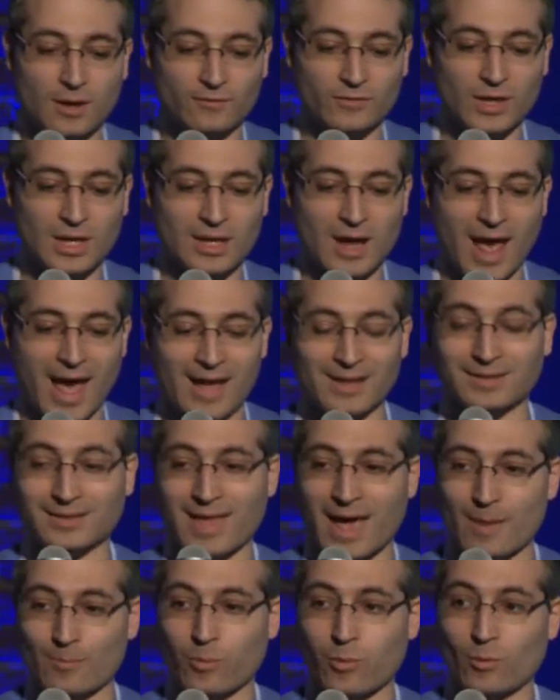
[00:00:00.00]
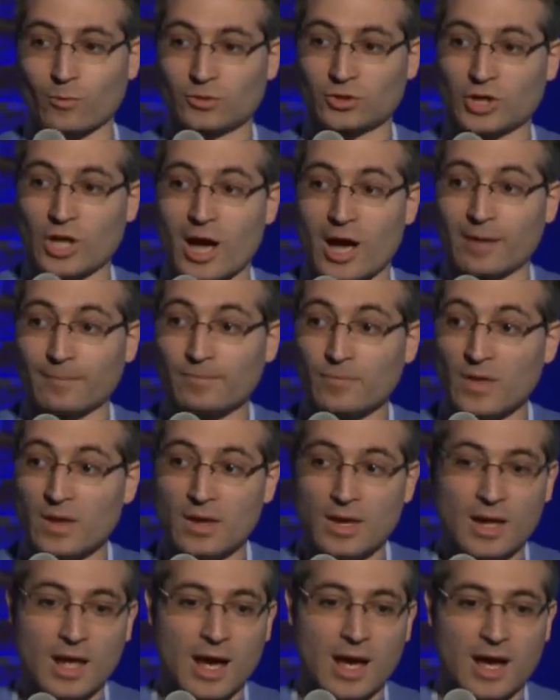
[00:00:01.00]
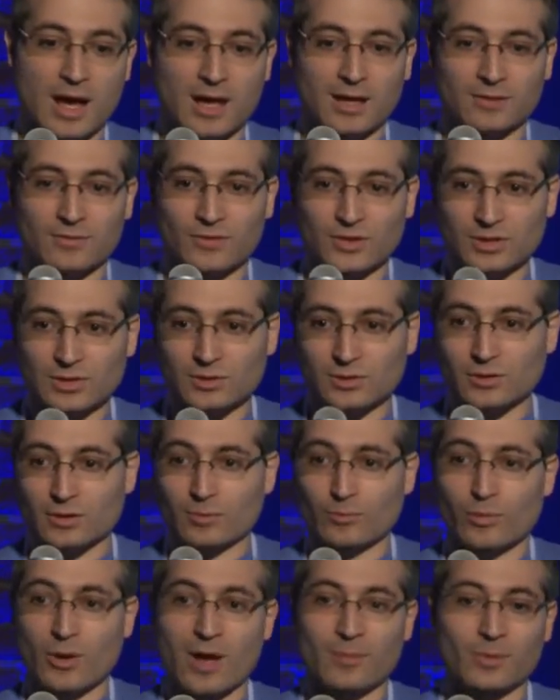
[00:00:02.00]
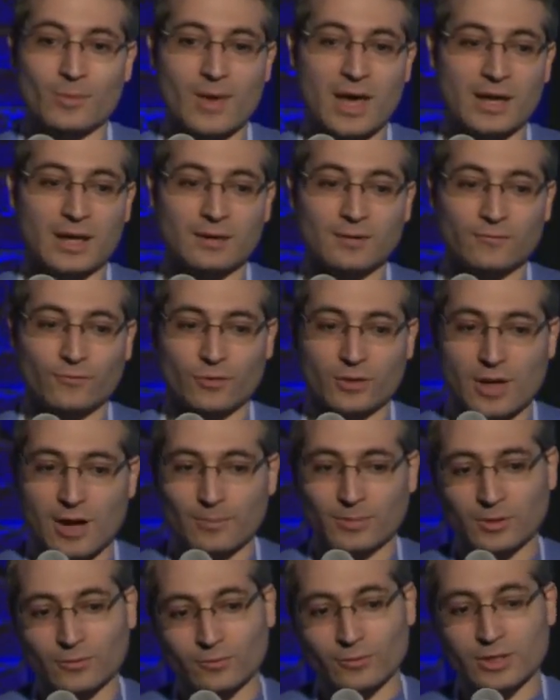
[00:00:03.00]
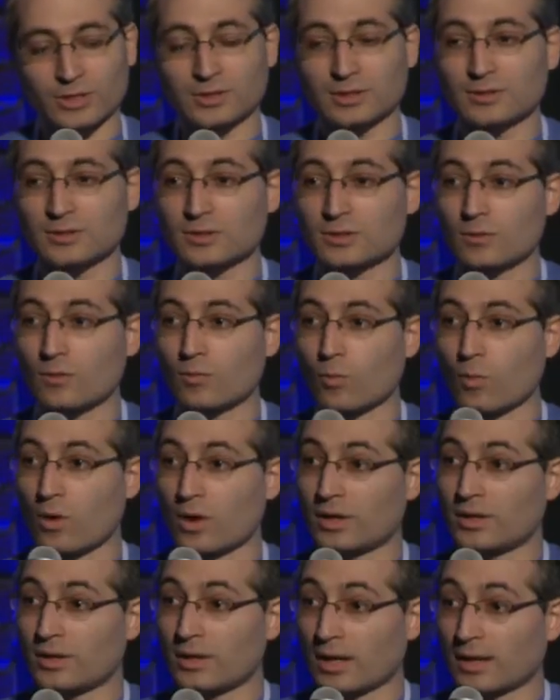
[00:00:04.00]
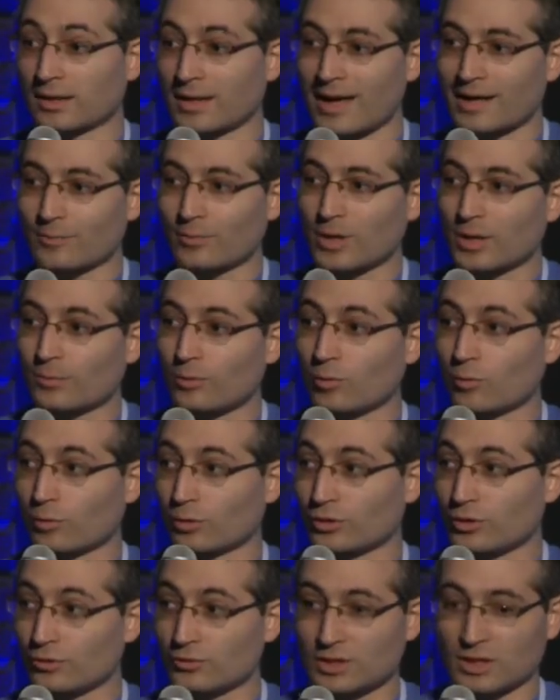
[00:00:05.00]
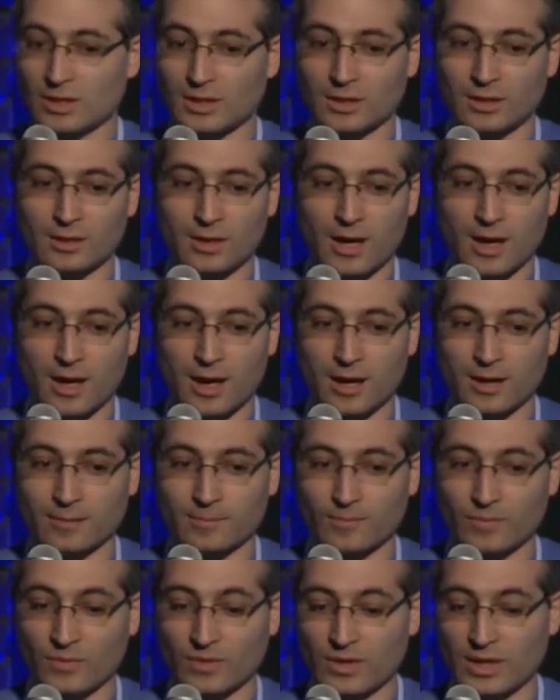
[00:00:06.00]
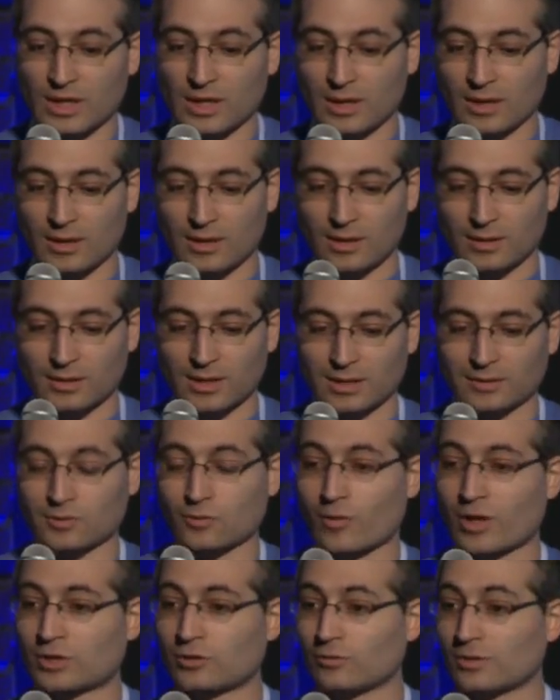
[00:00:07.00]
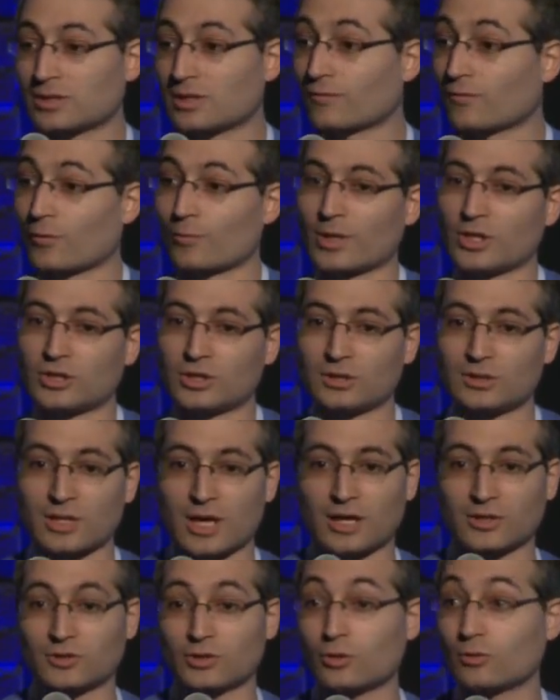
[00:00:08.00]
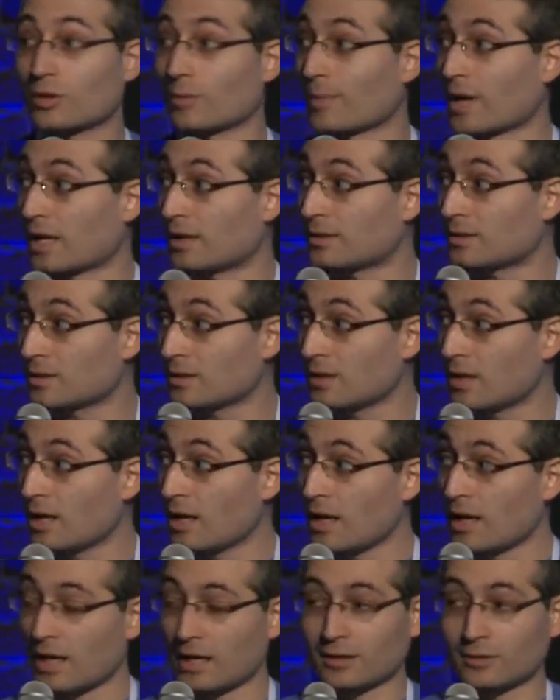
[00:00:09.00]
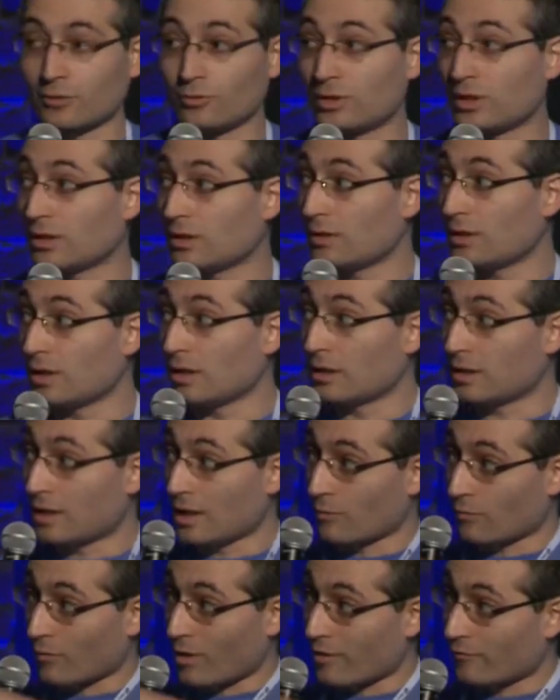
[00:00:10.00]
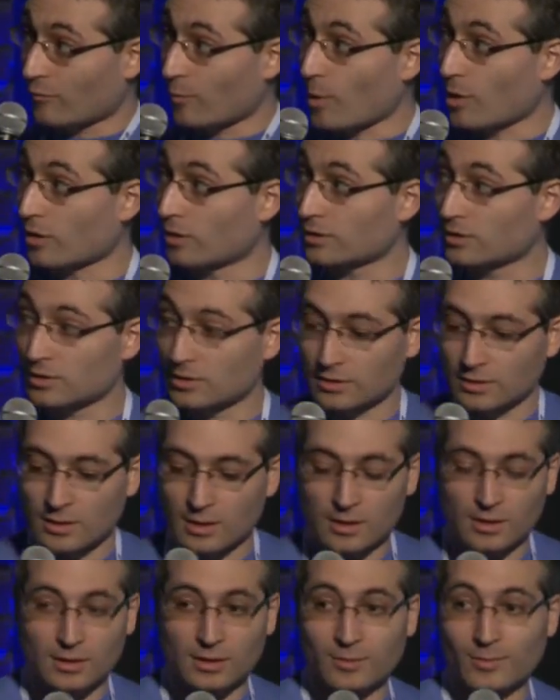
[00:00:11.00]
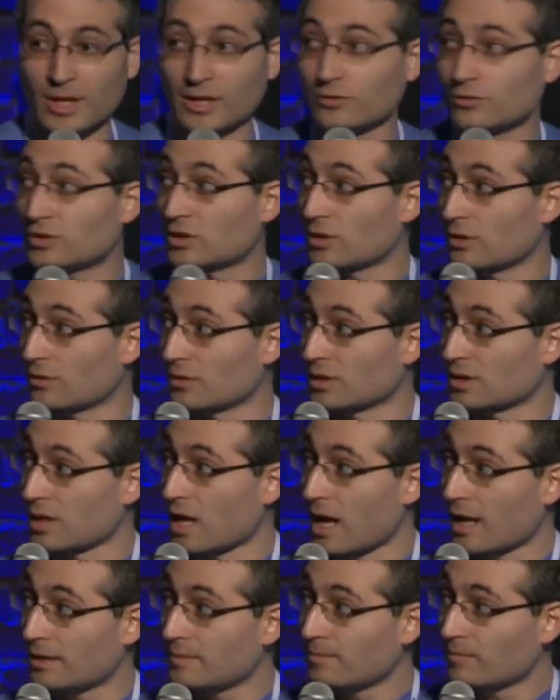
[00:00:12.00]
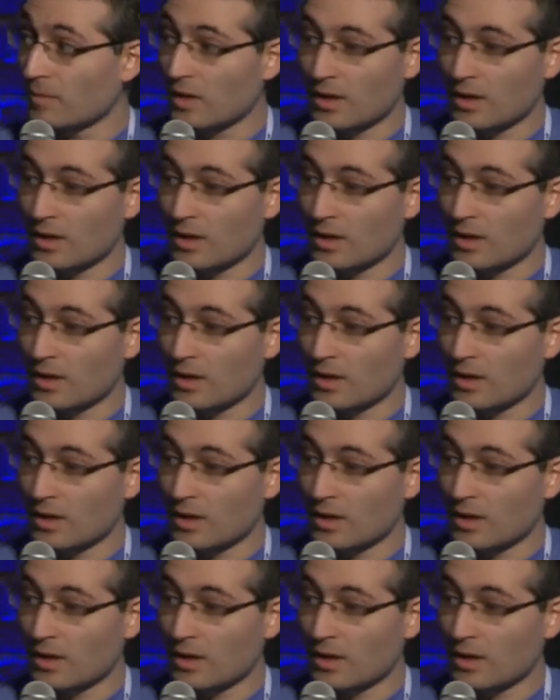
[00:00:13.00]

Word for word: Git at that SHA. This is problematic for a couple of reasons. One, a lot of people were using the Git directories information to execute commands, including the git rev parse command you see on the slide.